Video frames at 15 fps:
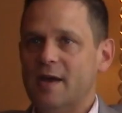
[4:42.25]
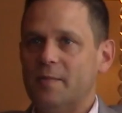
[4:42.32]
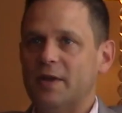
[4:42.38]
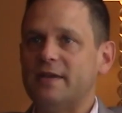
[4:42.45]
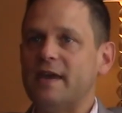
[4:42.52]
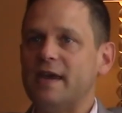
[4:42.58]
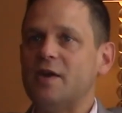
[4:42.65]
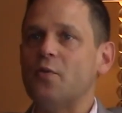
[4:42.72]

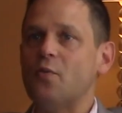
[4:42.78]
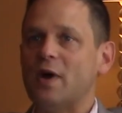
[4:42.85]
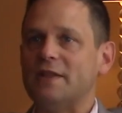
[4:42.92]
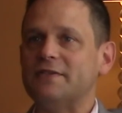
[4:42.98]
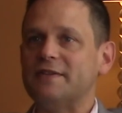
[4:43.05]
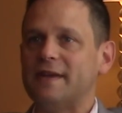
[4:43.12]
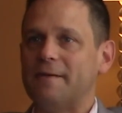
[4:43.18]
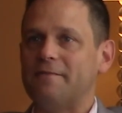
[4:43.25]
But take it one
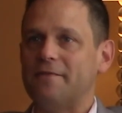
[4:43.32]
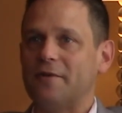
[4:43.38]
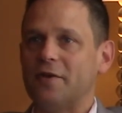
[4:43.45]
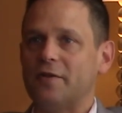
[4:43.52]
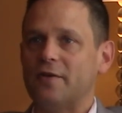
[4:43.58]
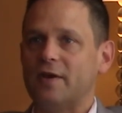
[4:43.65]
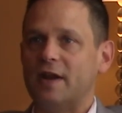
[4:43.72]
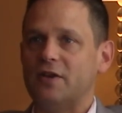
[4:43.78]
step
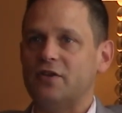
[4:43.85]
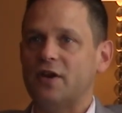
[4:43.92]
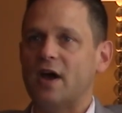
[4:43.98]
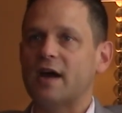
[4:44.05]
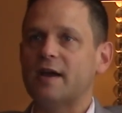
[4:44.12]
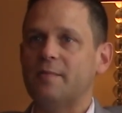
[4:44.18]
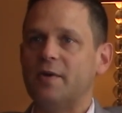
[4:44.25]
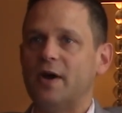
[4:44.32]
further and
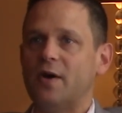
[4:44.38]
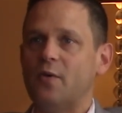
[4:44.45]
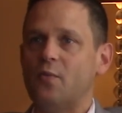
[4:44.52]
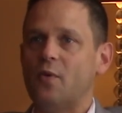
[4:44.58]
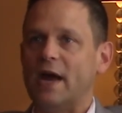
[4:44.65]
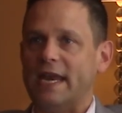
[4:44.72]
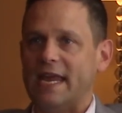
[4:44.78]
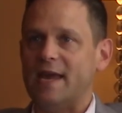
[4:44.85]
talk about
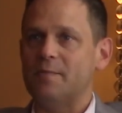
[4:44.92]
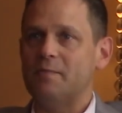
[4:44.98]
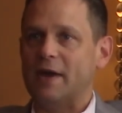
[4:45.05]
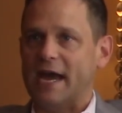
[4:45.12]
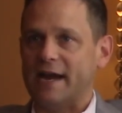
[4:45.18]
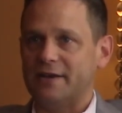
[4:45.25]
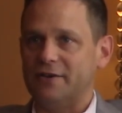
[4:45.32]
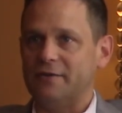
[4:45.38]
what
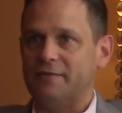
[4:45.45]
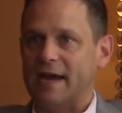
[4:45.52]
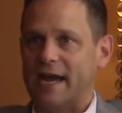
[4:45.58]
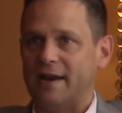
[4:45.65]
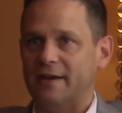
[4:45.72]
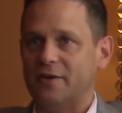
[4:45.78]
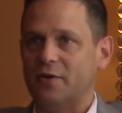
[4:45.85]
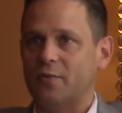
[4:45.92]
impact you've
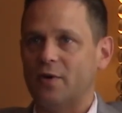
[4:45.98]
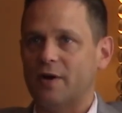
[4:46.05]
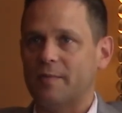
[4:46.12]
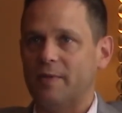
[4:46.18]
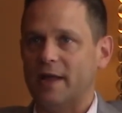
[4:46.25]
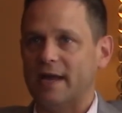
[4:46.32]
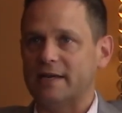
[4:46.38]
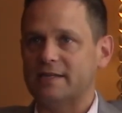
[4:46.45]
had in your
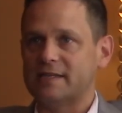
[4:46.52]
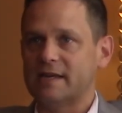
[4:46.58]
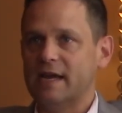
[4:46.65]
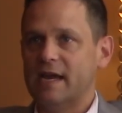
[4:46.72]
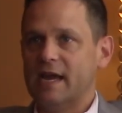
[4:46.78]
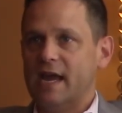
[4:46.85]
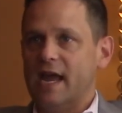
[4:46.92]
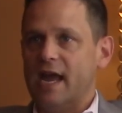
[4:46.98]
workplace.
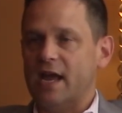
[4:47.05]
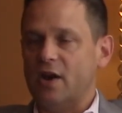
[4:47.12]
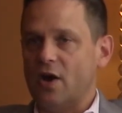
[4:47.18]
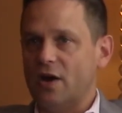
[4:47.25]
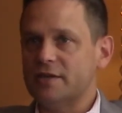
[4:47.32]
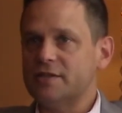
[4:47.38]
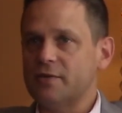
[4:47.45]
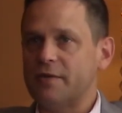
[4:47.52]
And
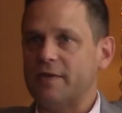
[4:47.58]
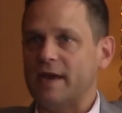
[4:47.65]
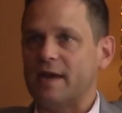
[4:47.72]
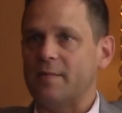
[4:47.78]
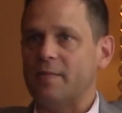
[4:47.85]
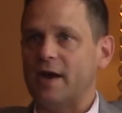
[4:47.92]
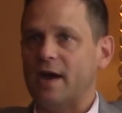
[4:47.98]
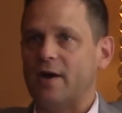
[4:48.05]
also think
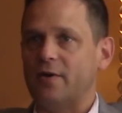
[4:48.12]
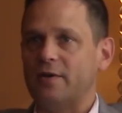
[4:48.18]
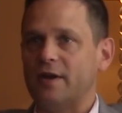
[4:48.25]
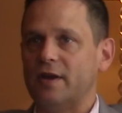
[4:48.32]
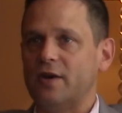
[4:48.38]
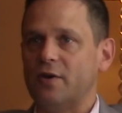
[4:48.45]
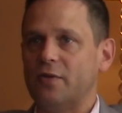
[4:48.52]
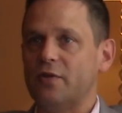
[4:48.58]
about,
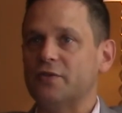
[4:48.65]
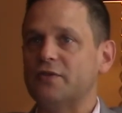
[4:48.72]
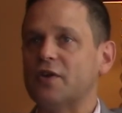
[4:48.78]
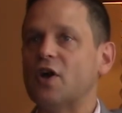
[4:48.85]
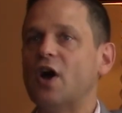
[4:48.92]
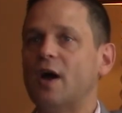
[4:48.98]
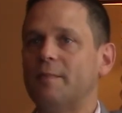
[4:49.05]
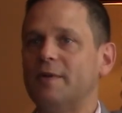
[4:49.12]
you know, those
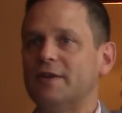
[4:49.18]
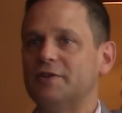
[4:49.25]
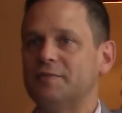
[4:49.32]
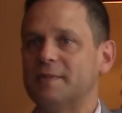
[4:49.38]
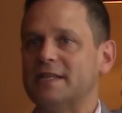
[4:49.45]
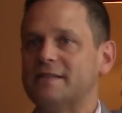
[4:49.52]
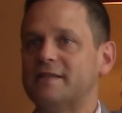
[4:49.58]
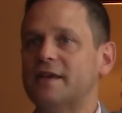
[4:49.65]

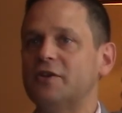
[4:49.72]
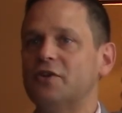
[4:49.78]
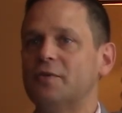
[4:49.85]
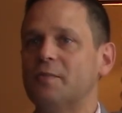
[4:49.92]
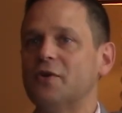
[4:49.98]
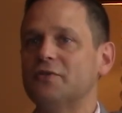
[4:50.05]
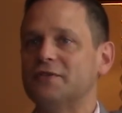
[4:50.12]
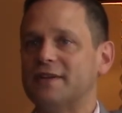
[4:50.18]
accomplishments that you're
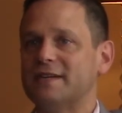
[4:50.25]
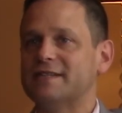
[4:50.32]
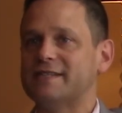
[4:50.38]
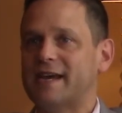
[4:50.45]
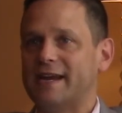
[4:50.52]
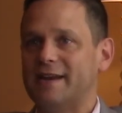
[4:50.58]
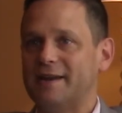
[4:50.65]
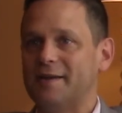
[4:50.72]
most
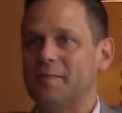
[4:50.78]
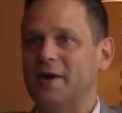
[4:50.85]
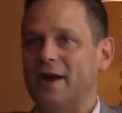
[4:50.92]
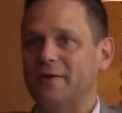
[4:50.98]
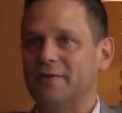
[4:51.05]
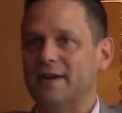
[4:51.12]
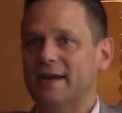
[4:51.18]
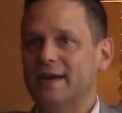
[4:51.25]
excited about.